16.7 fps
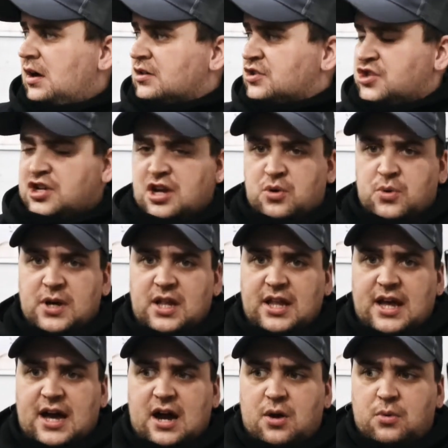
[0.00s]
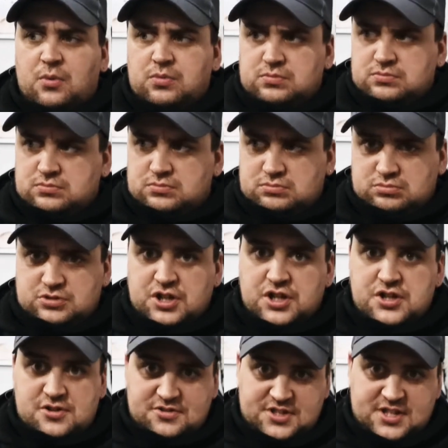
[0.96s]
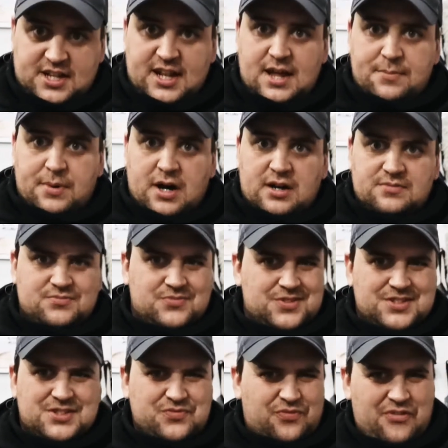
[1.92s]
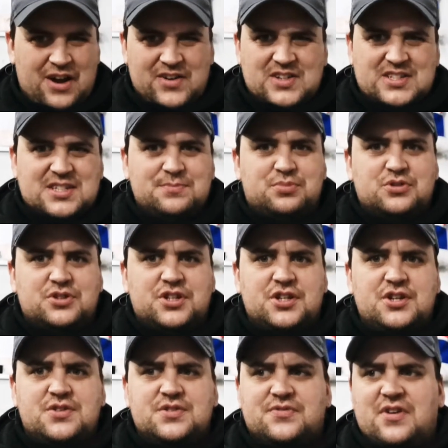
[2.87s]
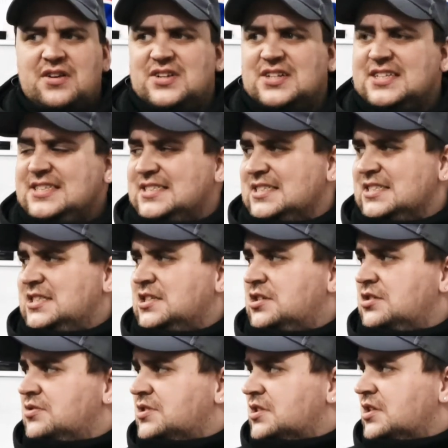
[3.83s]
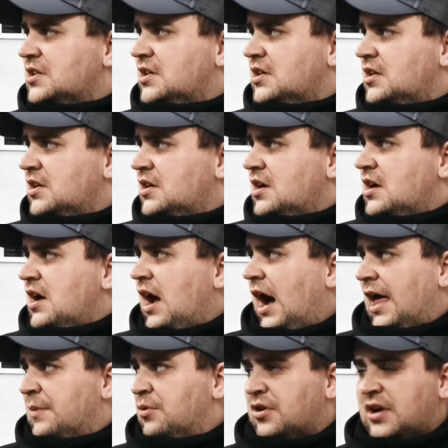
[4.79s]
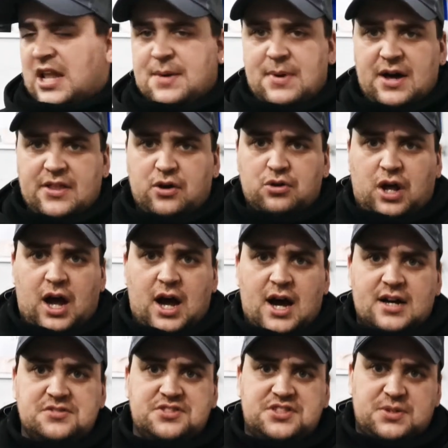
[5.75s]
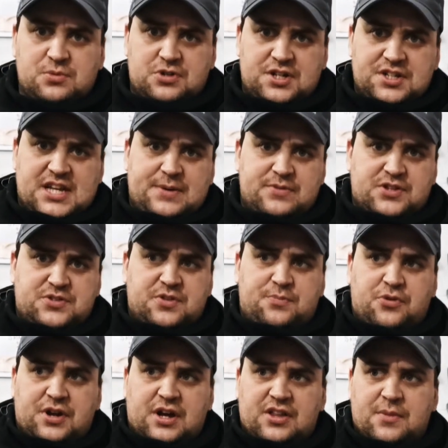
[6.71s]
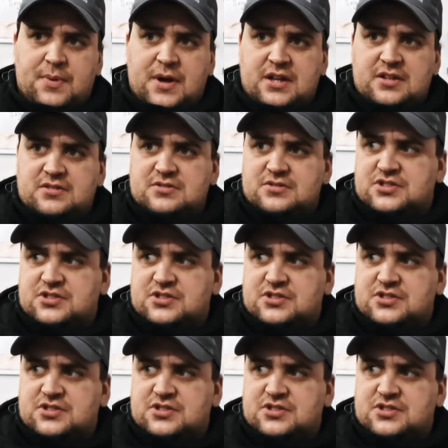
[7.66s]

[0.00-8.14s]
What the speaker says: Show you quickly how to use the clay bar. It's very simple to use, very easy to use. And we'll clay bar the whole car, see what contaminants we put out the paint.